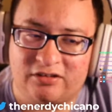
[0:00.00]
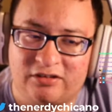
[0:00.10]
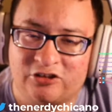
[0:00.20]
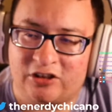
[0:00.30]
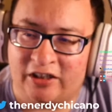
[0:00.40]

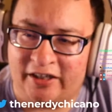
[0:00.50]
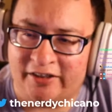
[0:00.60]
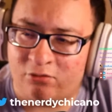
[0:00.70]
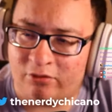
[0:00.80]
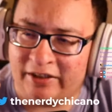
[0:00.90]
There's a lot
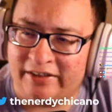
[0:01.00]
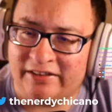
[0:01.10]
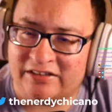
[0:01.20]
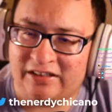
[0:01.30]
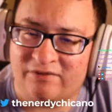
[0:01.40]
of grain
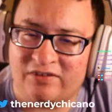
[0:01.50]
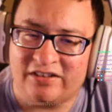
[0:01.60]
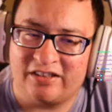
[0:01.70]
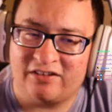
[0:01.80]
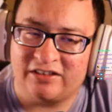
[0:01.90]
that's left in
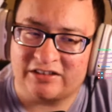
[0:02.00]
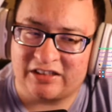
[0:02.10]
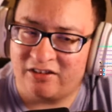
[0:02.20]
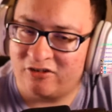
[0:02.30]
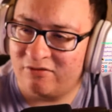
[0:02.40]
there, and it's
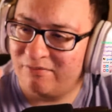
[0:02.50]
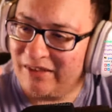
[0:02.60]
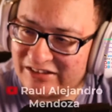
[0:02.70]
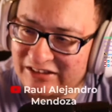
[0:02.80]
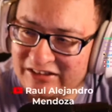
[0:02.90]
kind of a little
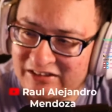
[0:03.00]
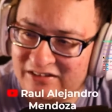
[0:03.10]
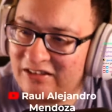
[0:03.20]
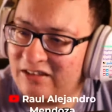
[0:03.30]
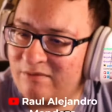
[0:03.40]
messy,
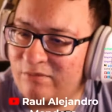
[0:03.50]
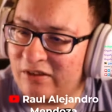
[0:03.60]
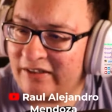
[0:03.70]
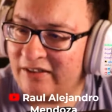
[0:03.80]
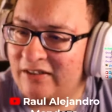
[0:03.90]
but
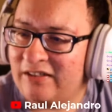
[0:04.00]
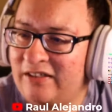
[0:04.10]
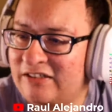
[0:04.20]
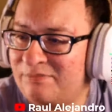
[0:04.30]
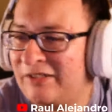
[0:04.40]
like
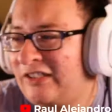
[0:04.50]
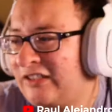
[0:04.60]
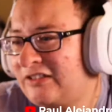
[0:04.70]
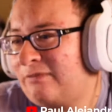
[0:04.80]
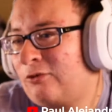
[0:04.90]
it's
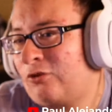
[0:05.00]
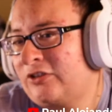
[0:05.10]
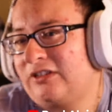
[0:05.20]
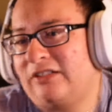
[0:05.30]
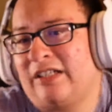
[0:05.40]
because of
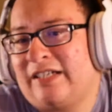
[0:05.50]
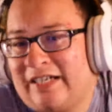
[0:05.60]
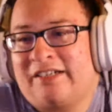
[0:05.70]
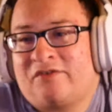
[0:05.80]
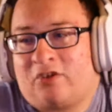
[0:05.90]
course the
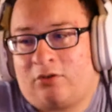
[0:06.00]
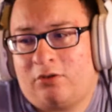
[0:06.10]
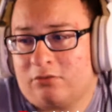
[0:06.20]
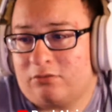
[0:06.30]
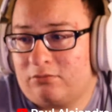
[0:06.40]
negatives are old.